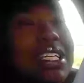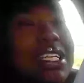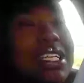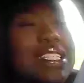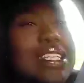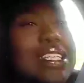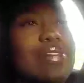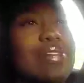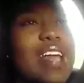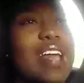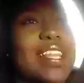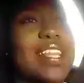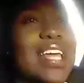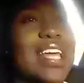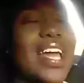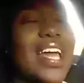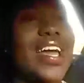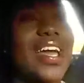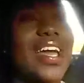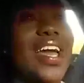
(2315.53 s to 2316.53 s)
and stuff like
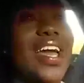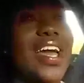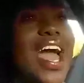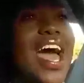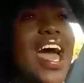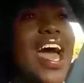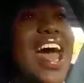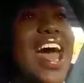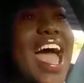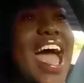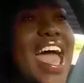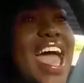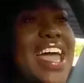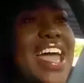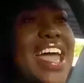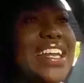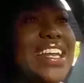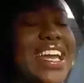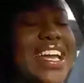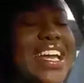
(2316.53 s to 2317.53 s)
that, and I
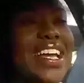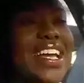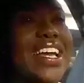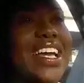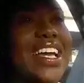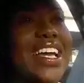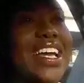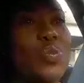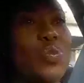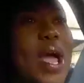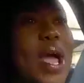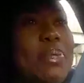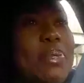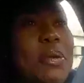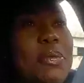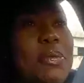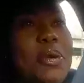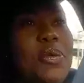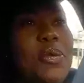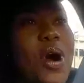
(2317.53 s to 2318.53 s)
hate it. Because white people
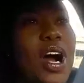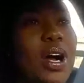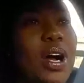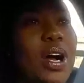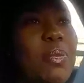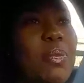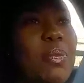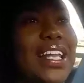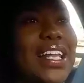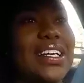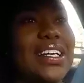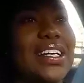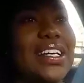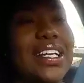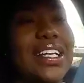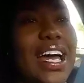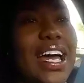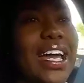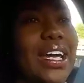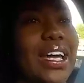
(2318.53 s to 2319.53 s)
be walking by looking
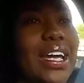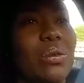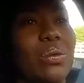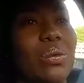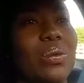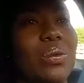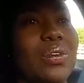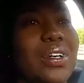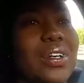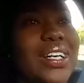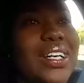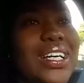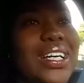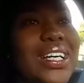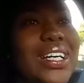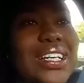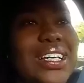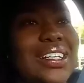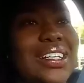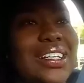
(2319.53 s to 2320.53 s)
like,
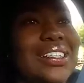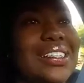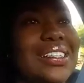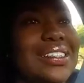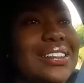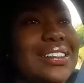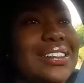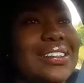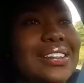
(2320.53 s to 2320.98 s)
what is